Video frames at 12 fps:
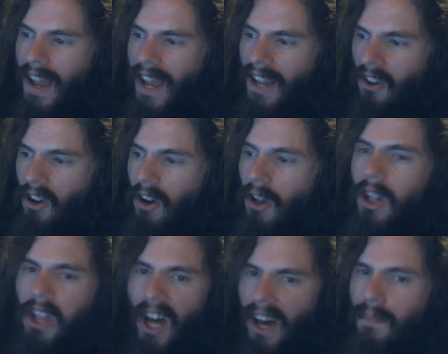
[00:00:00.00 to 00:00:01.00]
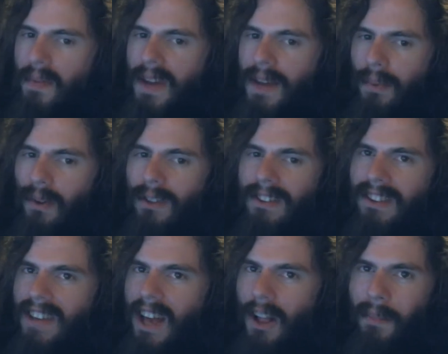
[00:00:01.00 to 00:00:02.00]
It took a lot of people to
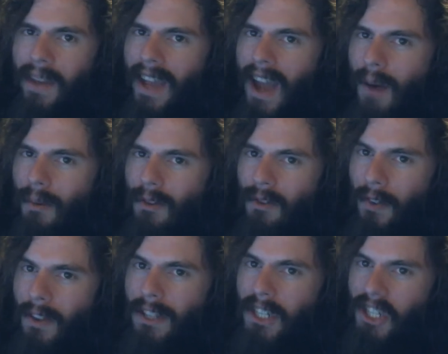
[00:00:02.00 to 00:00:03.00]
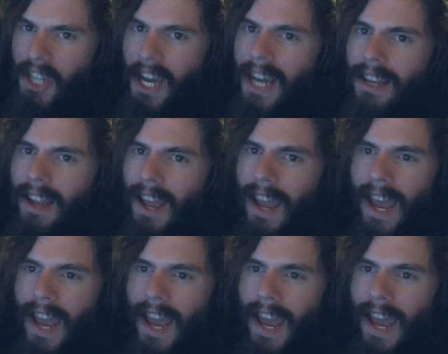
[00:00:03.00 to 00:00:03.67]
tell me I was full of shit